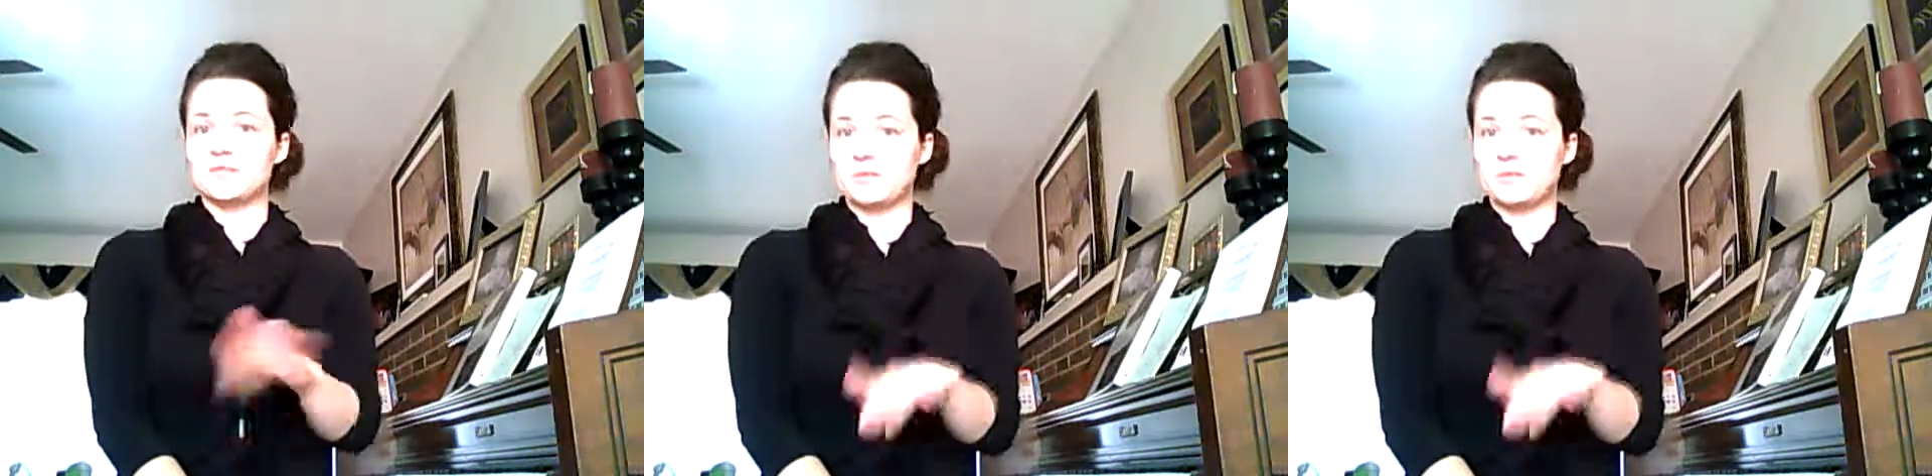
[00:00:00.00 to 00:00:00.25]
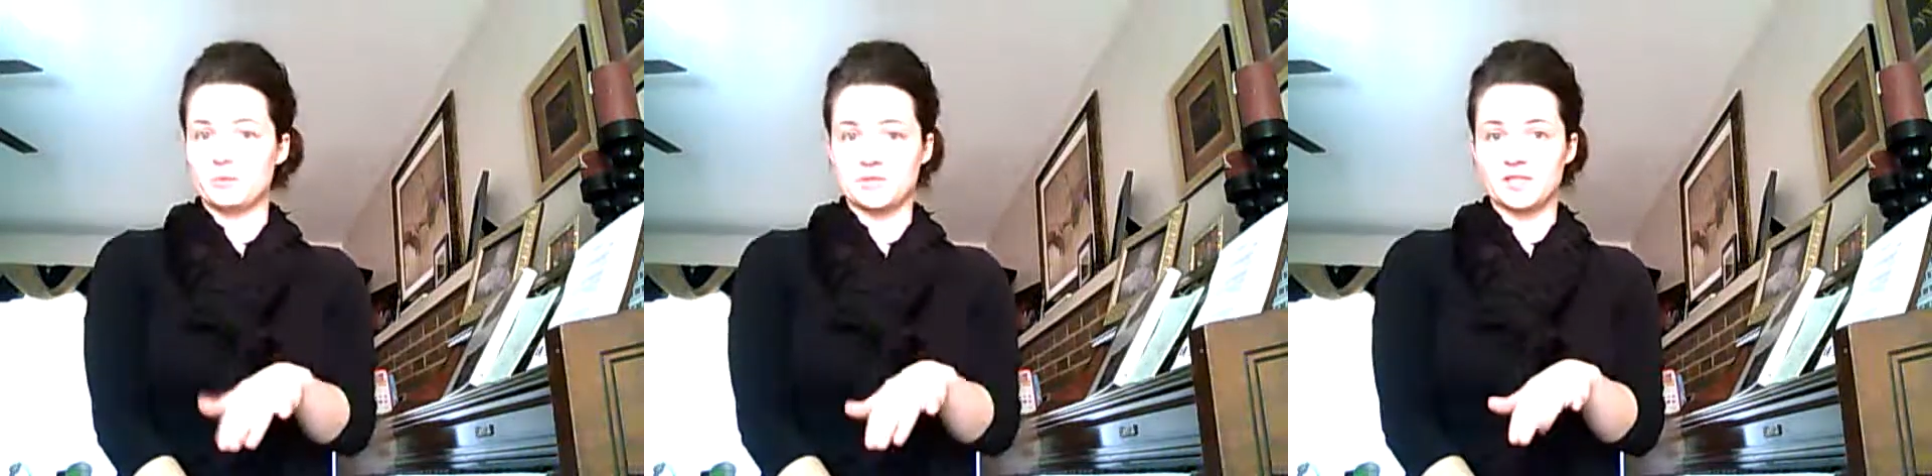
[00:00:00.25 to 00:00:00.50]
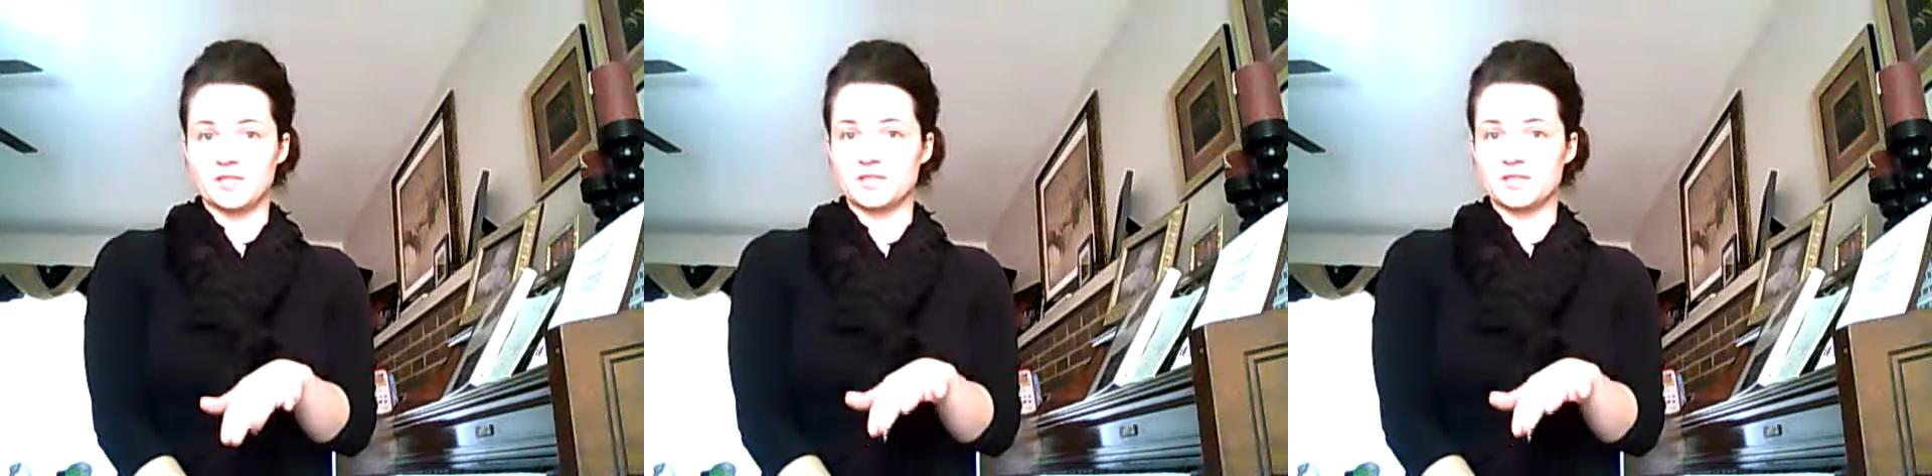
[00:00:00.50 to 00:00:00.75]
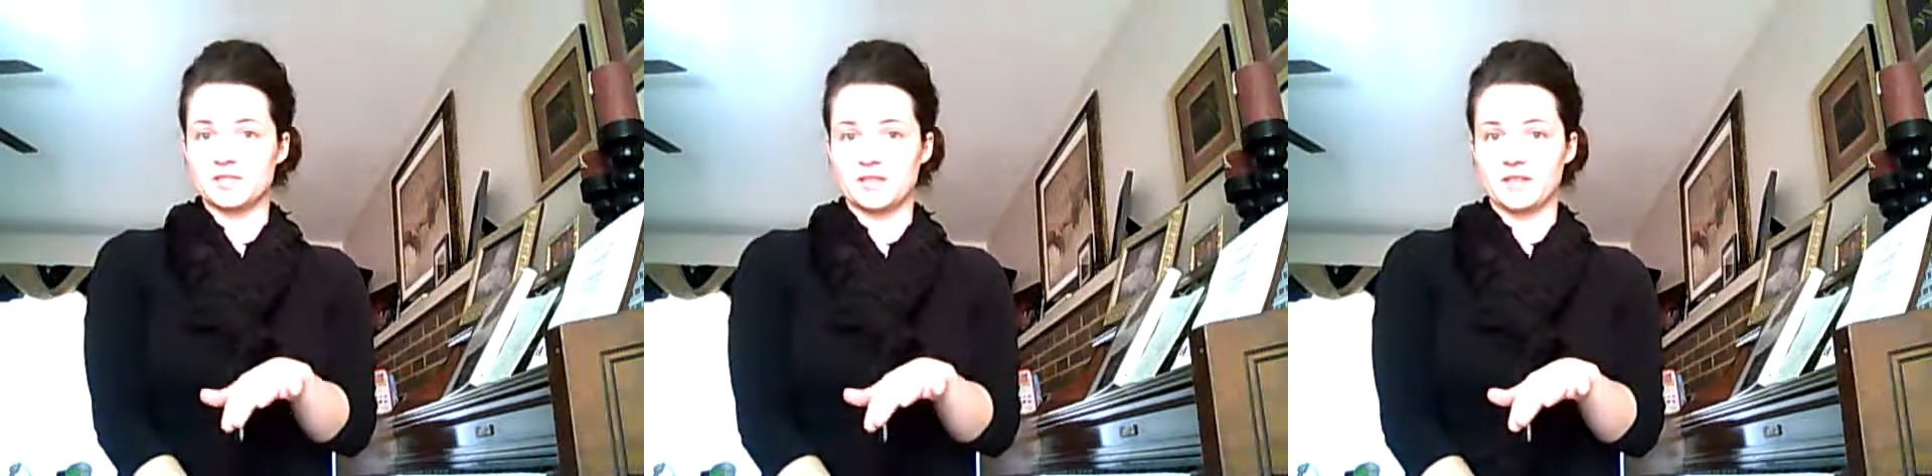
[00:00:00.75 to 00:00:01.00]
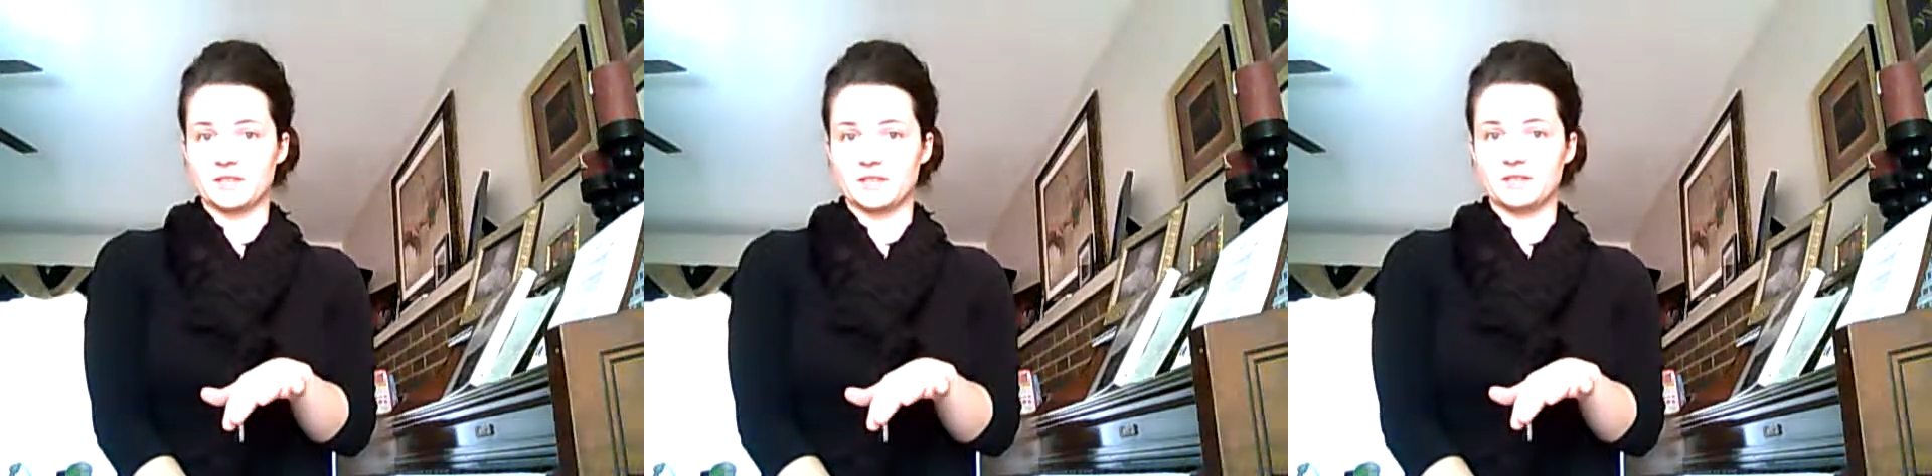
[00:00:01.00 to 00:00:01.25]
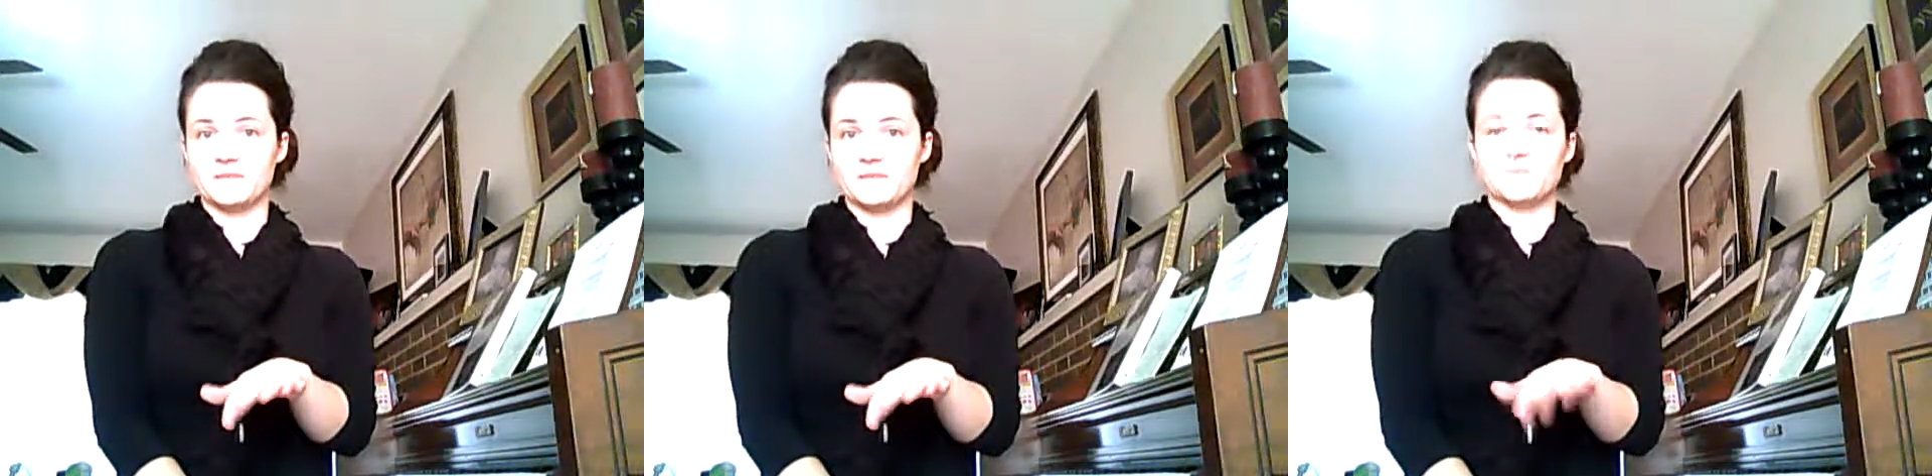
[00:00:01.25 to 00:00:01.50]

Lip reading: don't proceed to this lesson.